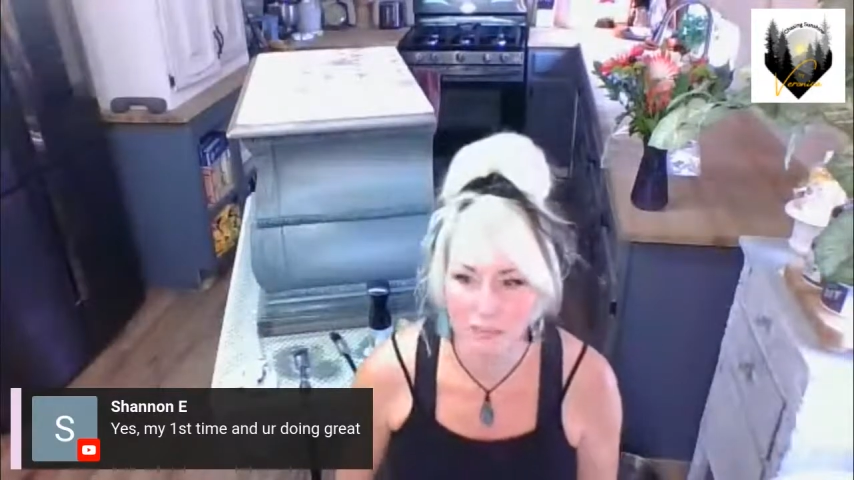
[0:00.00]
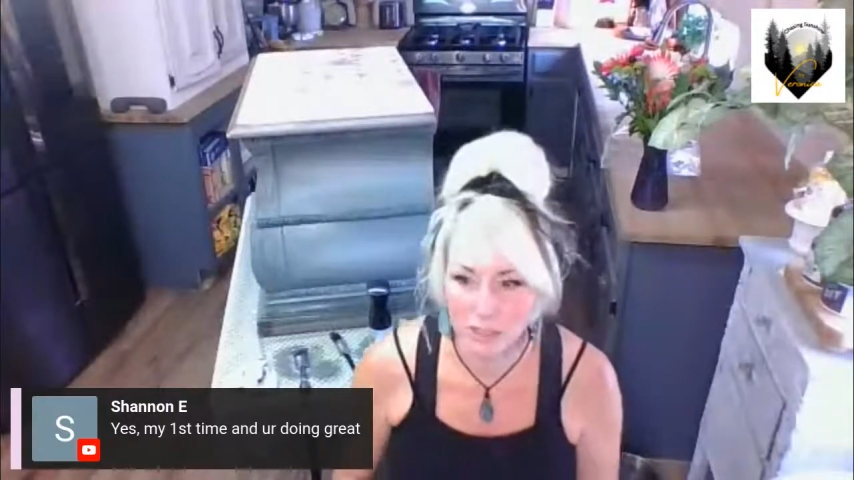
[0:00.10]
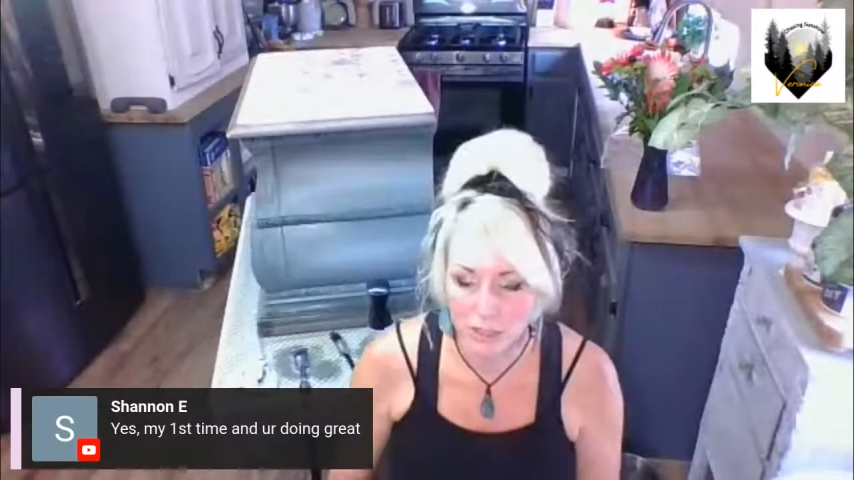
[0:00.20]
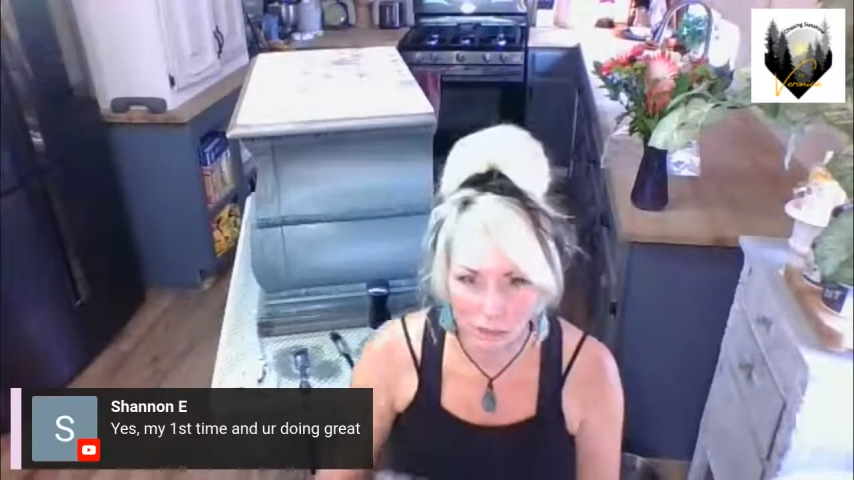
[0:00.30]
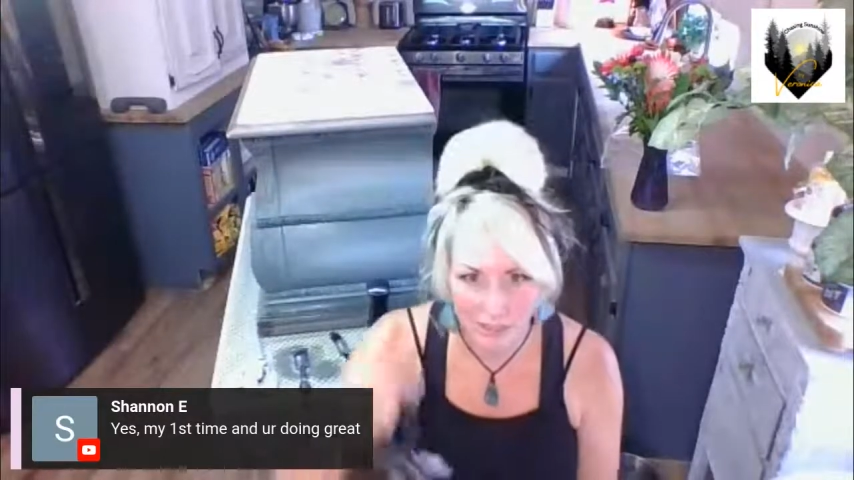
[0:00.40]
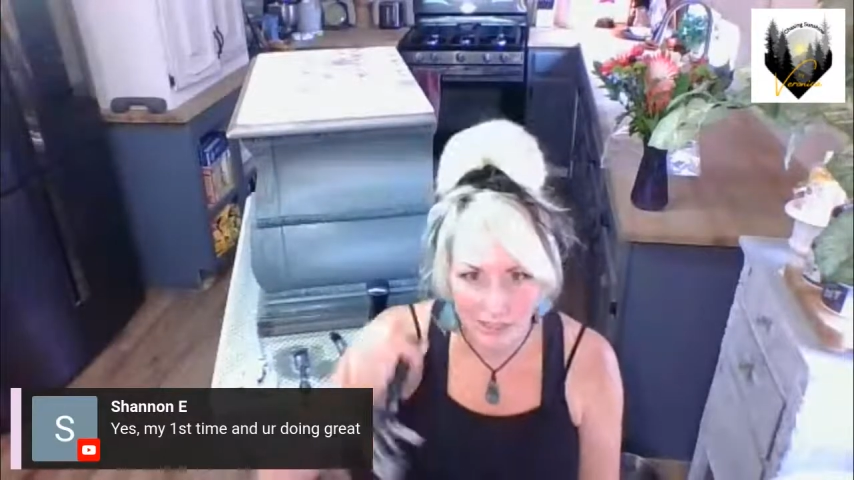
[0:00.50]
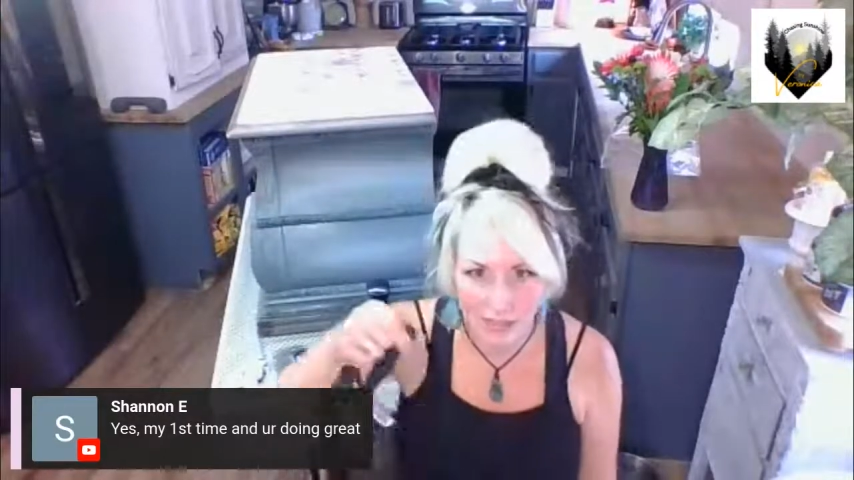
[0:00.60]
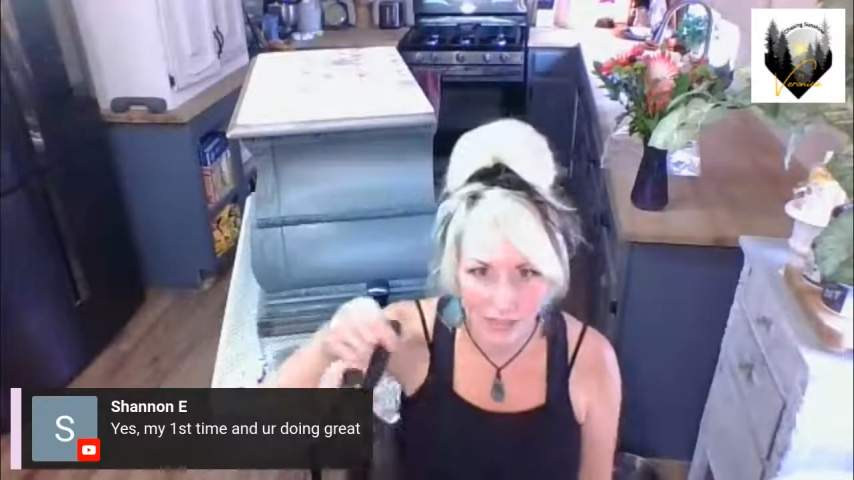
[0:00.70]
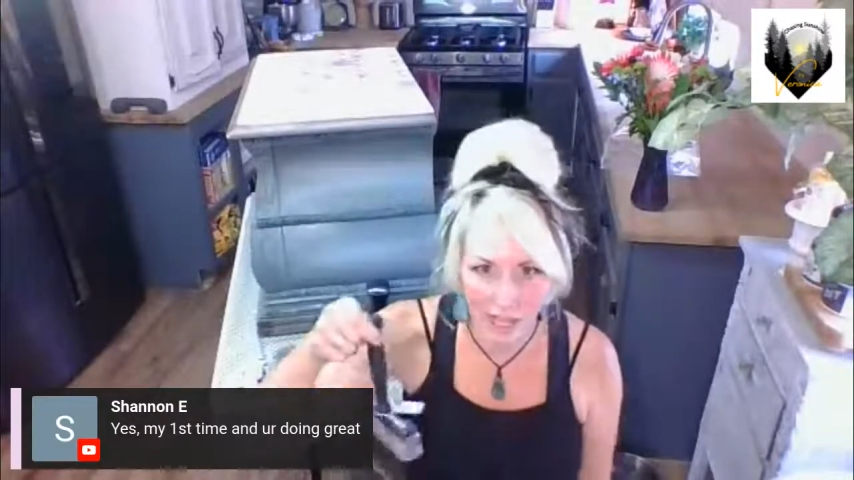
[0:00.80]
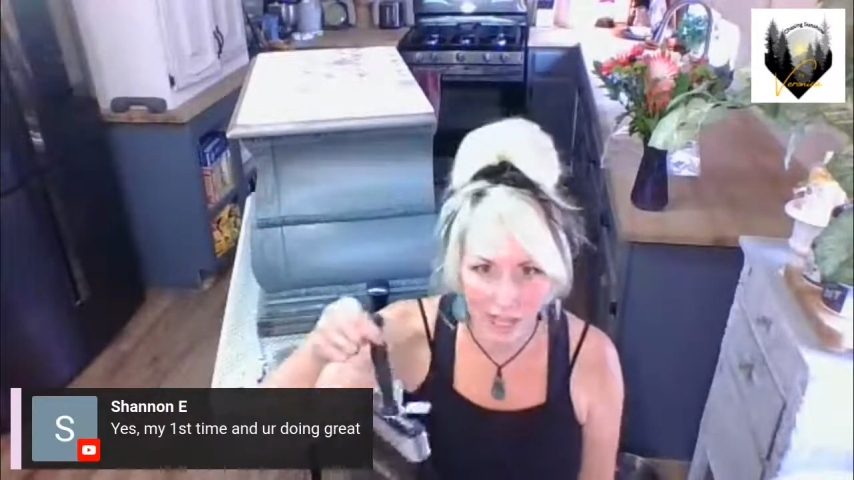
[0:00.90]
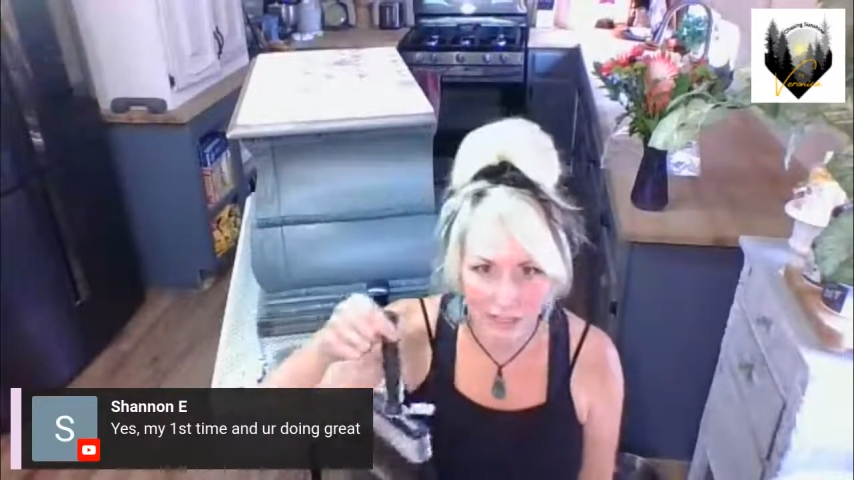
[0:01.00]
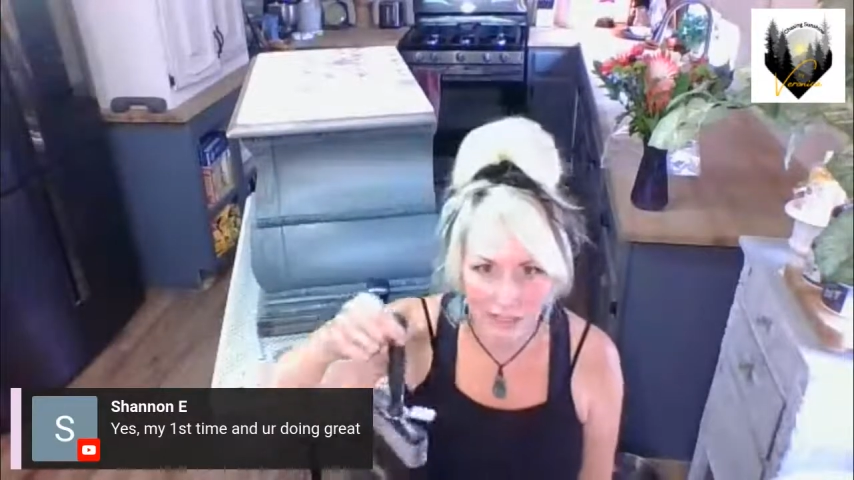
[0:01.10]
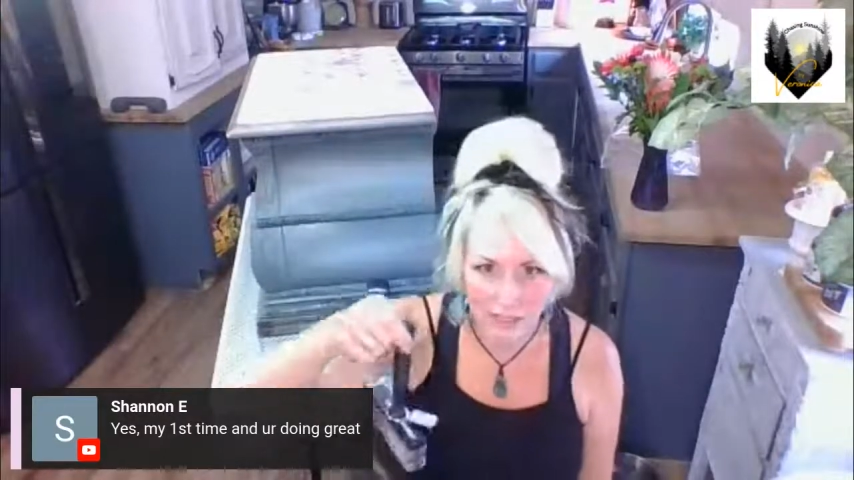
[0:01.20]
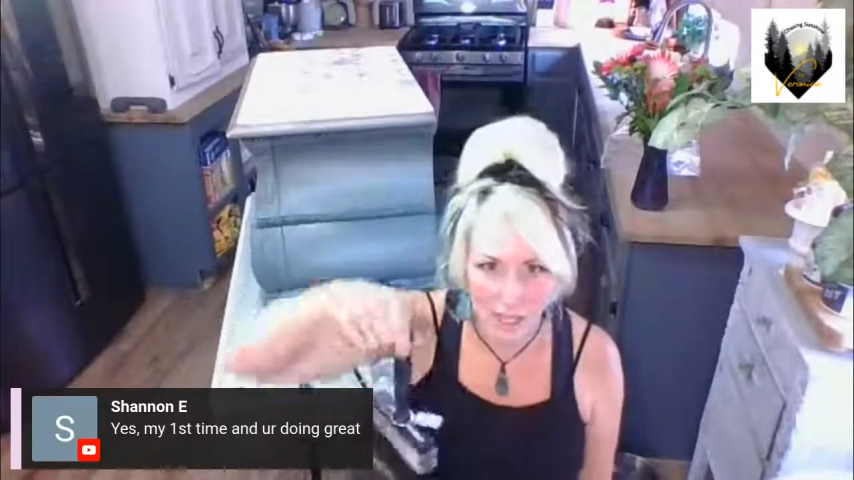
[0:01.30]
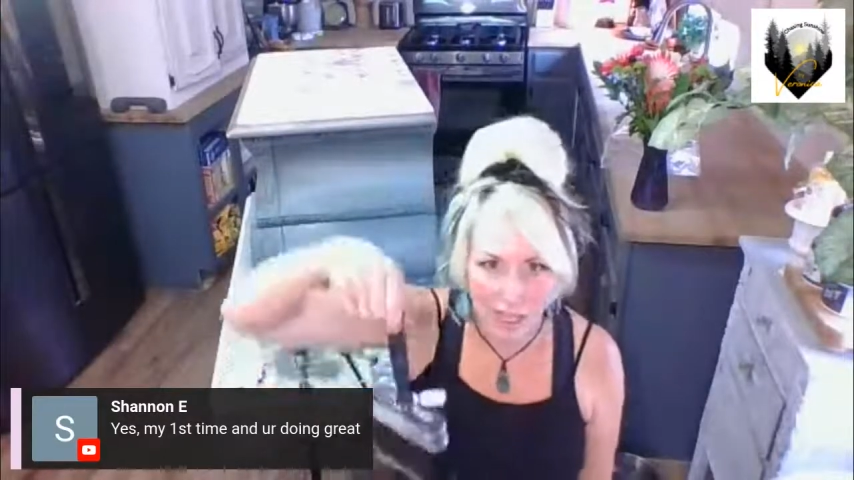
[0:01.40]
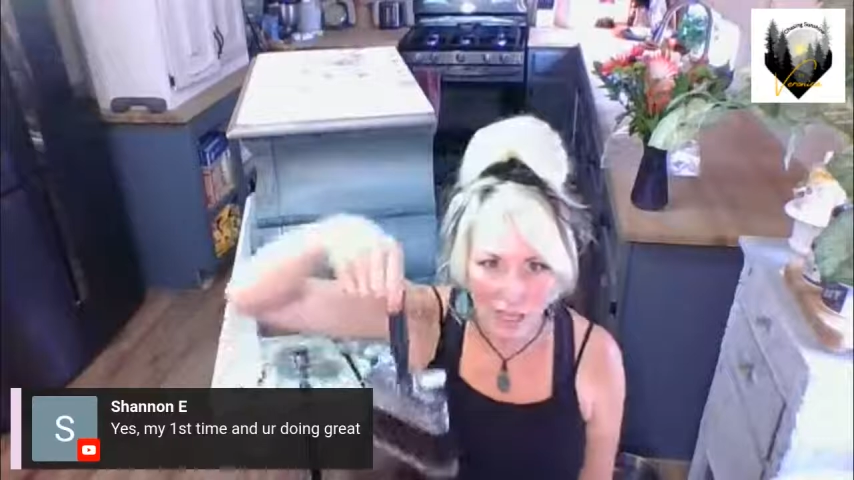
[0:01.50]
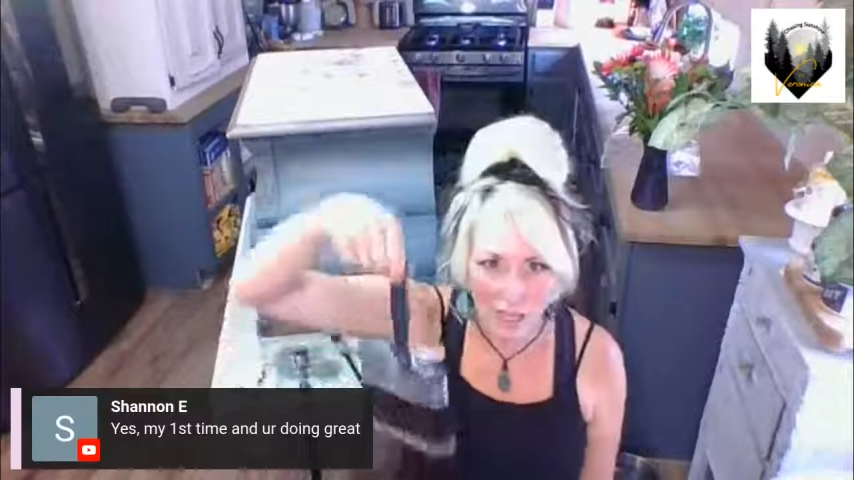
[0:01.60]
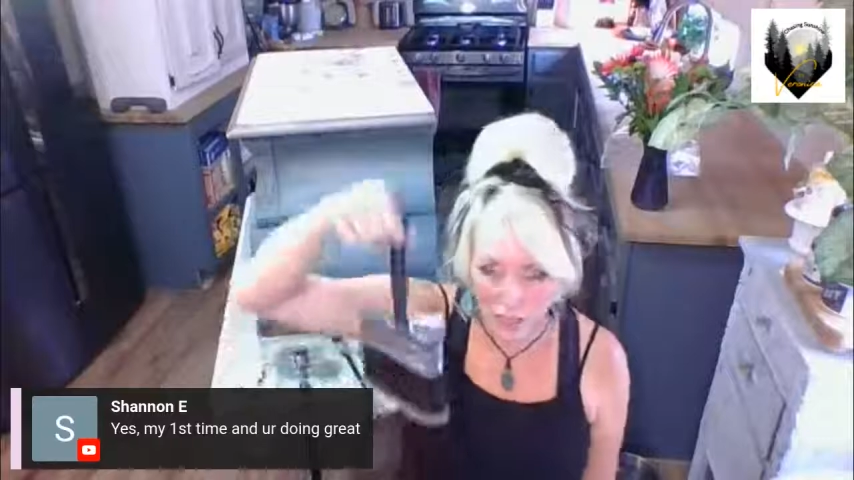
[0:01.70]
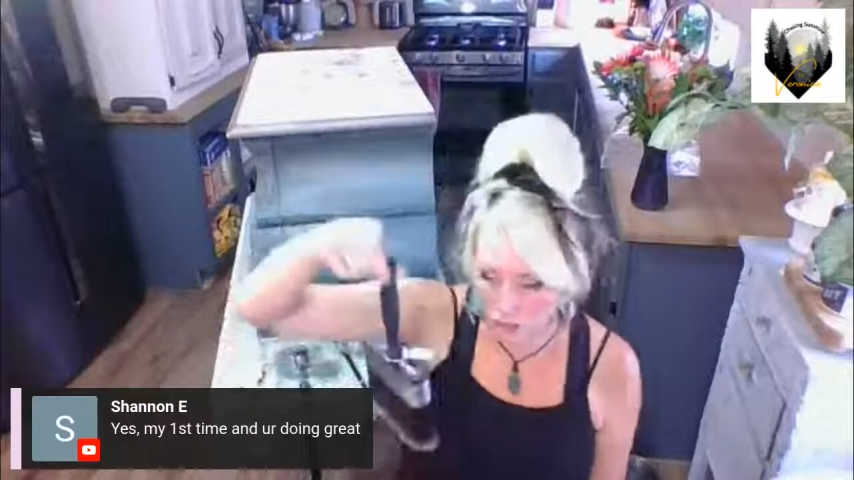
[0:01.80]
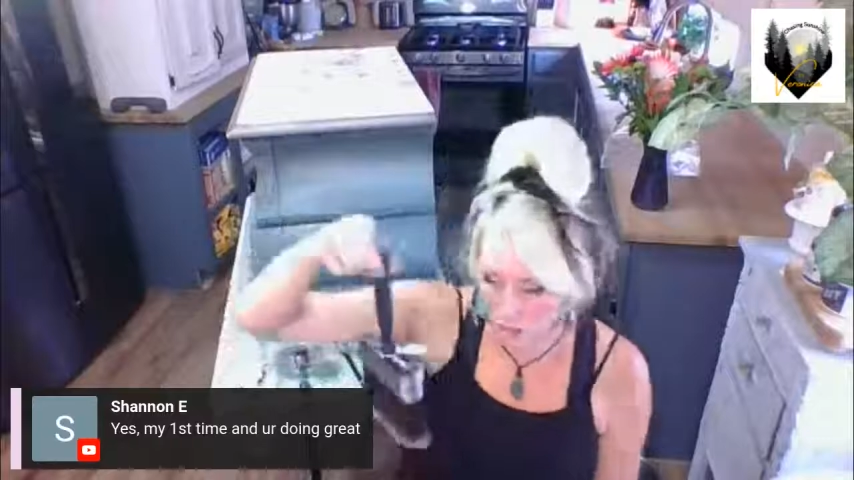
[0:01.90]
So these little guys, I'll
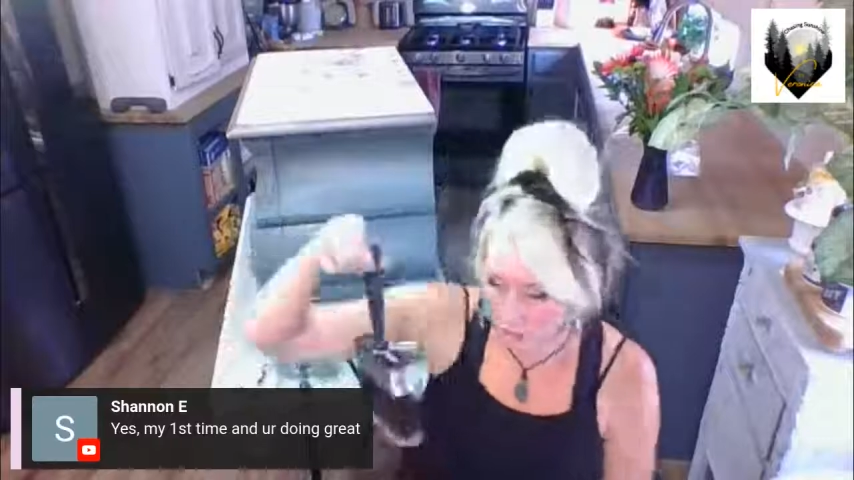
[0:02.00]
show you